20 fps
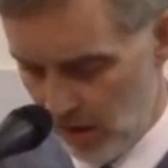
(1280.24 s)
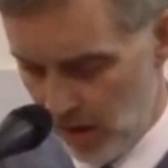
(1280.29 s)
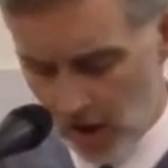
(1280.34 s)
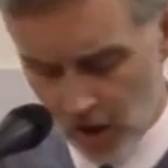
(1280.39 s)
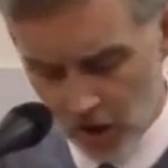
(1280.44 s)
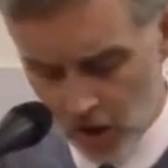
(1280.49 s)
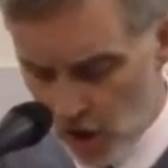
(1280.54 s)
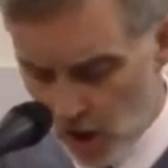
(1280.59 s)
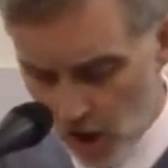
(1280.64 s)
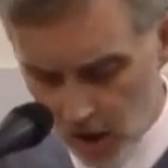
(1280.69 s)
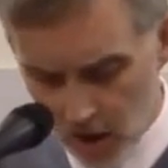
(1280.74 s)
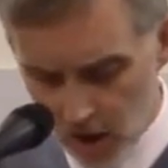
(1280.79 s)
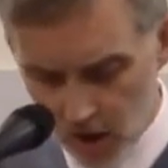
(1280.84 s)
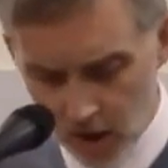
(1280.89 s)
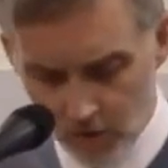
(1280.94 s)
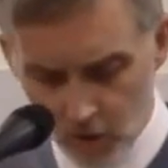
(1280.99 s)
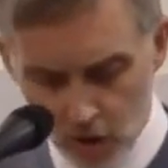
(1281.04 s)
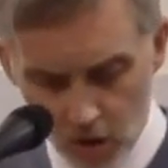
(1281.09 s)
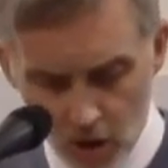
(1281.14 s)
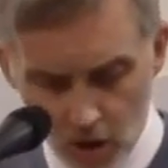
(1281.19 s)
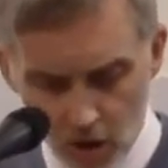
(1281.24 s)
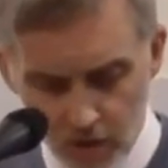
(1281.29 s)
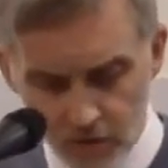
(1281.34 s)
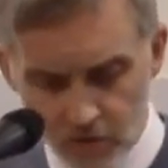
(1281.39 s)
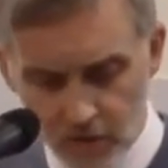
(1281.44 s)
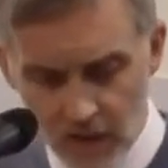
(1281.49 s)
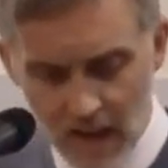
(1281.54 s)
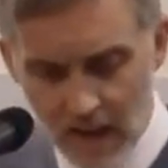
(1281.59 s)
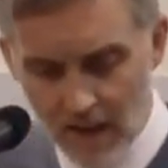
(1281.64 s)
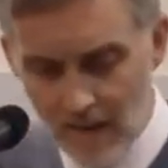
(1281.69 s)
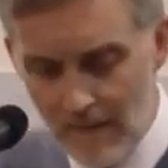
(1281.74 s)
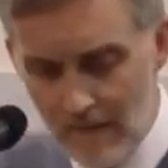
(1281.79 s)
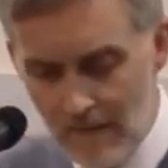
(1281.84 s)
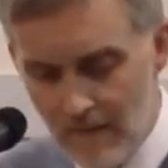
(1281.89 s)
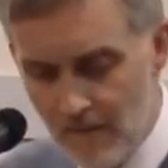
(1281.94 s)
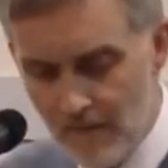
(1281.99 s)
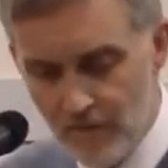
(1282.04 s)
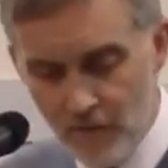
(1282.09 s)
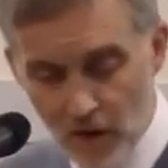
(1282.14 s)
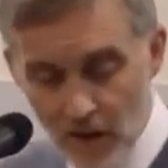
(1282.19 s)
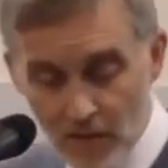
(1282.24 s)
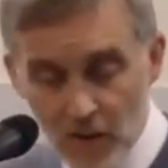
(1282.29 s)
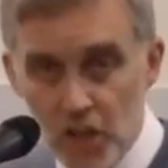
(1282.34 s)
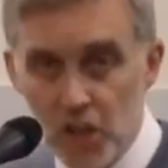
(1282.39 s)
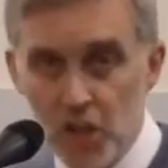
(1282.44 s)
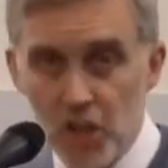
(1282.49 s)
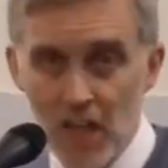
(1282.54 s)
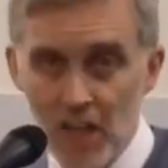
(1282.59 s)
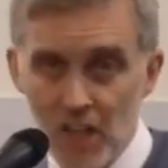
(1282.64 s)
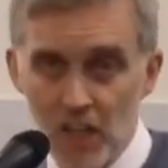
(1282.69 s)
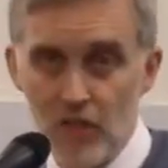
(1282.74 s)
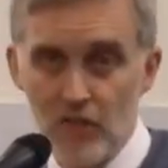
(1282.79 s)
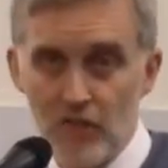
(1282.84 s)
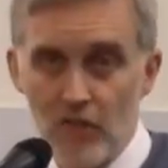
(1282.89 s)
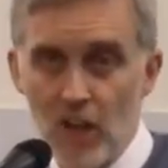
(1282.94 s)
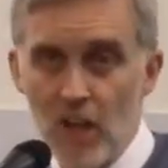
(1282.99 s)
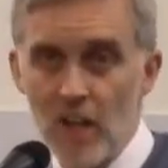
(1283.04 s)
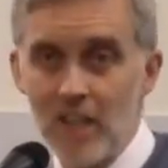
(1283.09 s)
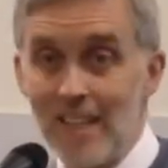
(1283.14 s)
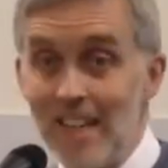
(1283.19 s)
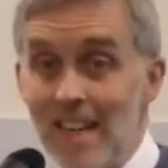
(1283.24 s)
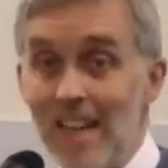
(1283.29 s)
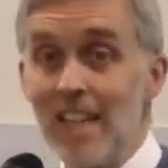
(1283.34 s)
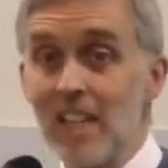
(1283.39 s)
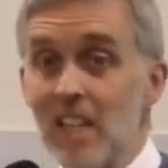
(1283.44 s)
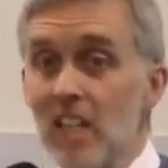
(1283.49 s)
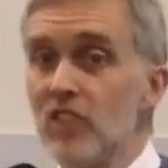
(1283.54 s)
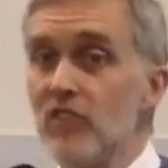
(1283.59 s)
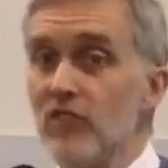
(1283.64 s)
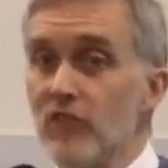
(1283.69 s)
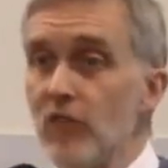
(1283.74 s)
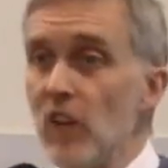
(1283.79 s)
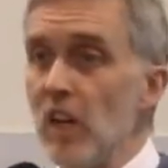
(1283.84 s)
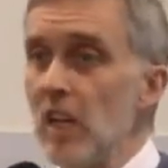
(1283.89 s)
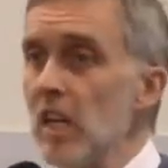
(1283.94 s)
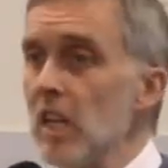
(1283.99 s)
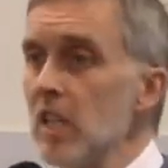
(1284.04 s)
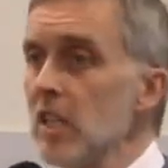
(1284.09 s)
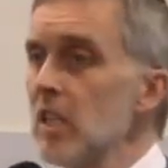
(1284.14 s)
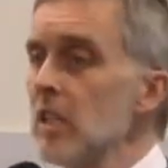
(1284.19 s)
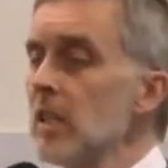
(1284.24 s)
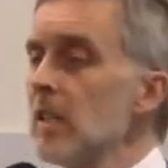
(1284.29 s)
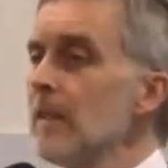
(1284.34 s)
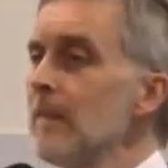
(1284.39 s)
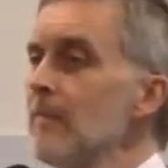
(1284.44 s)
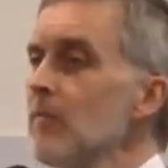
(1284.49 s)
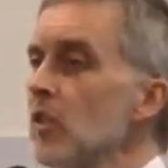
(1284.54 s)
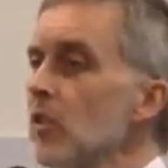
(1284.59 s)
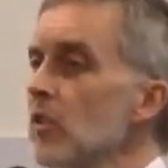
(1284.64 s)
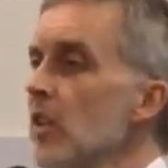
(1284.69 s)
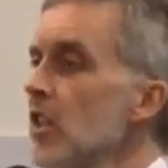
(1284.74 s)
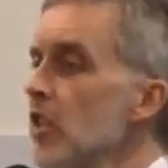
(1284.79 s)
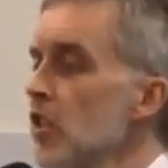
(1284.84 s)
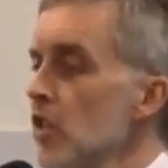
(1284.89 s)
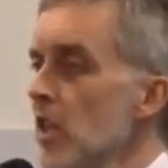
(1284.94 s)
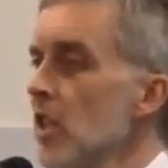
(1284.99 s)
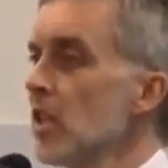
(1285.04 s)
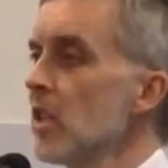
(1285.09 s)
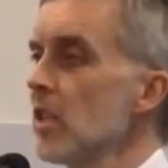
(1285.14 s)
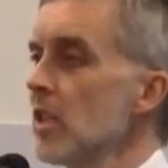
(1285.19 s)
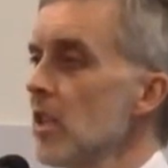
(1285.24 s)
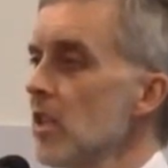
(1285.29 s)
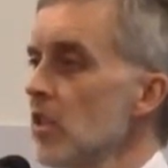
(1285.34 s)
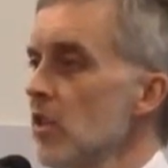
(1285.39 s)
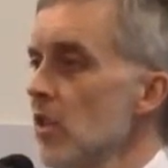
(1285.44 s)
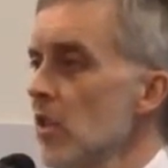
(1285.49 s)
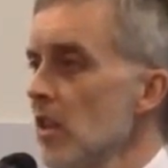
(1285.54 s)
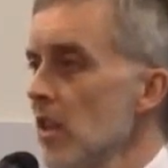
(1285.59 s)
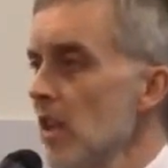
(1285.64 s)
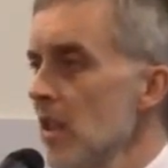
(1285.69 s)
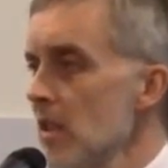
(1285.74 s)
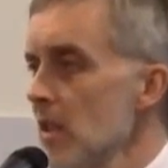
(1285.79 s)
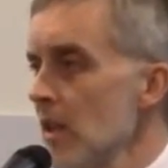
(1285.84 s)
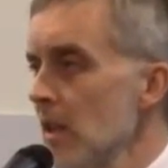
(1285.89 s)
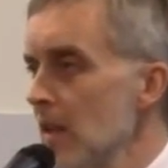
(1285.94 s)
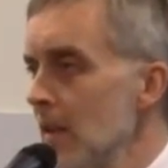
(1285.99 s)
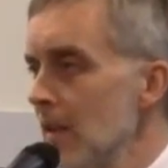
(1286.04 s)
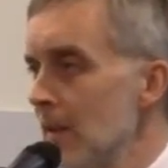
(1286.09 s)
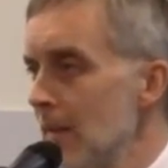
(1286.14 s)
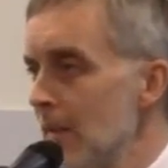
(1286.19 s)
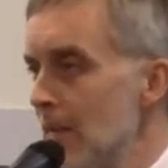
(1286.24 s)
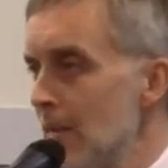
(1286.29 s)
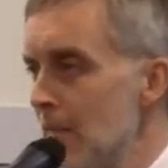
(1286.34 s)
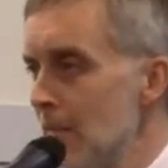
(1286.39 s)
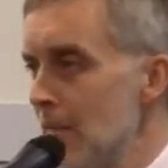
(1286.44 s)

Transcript: See the justice of God there, forever satisfied. It is finished, cries Jesus in John 19.